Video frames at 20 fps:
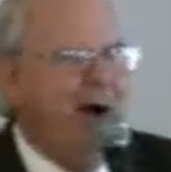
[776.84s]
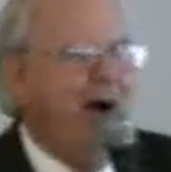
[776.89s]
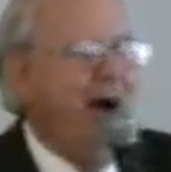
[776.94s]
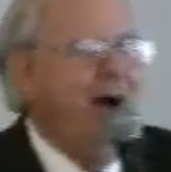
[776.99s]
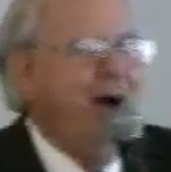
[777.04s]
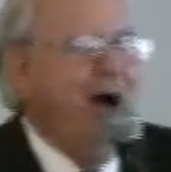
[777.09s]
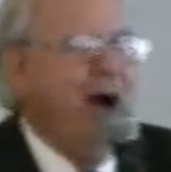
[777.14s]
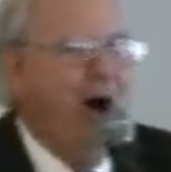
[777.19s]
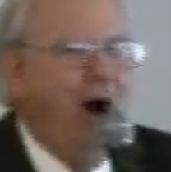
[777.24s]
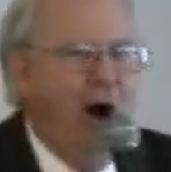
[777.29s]
or,
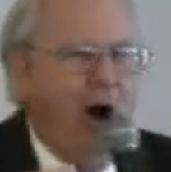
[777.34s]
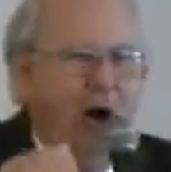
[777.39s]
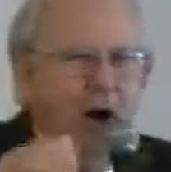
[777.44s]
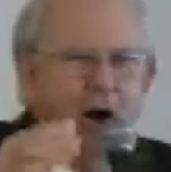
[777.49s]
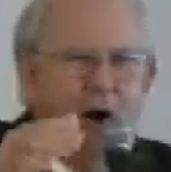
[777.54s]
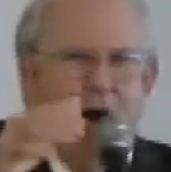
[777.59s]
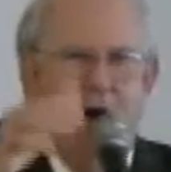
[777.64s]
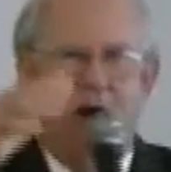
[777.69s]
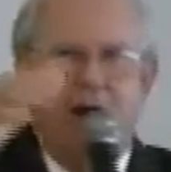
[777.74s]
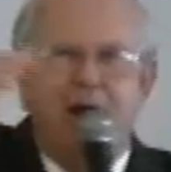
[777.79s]

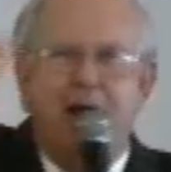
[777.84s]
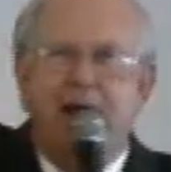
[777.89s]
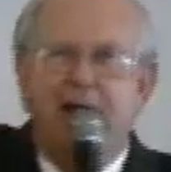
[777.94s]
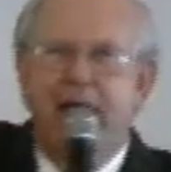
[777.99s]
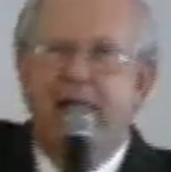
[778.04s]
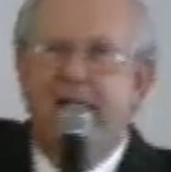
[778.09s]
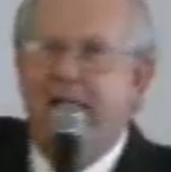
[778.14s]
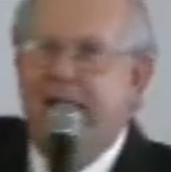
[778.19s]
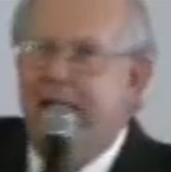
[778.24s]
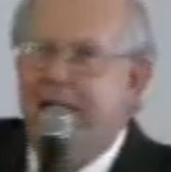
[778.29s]
or, or
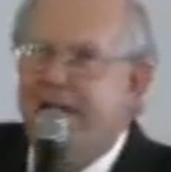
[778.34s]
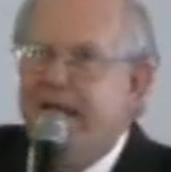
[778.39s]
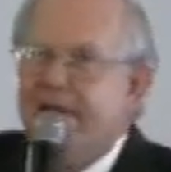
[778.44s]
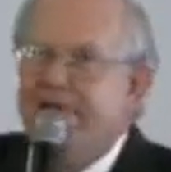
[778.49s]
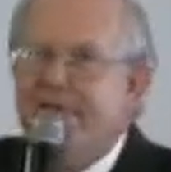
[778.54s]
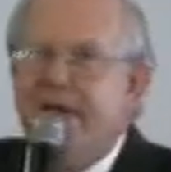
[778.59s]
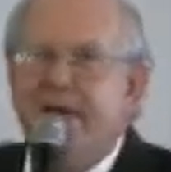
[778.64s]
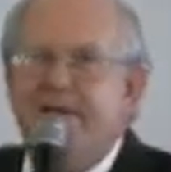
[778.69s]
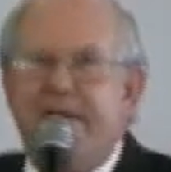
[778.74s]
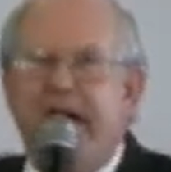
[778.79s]

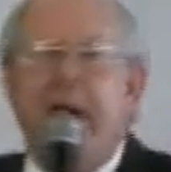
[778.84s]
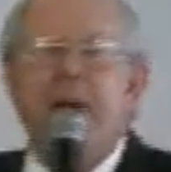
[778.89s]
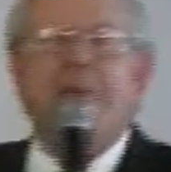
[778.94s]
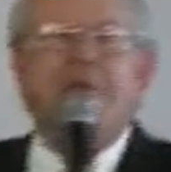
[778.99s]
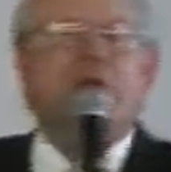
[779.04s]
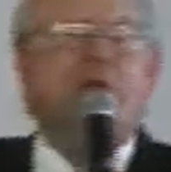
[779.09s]
if, if I was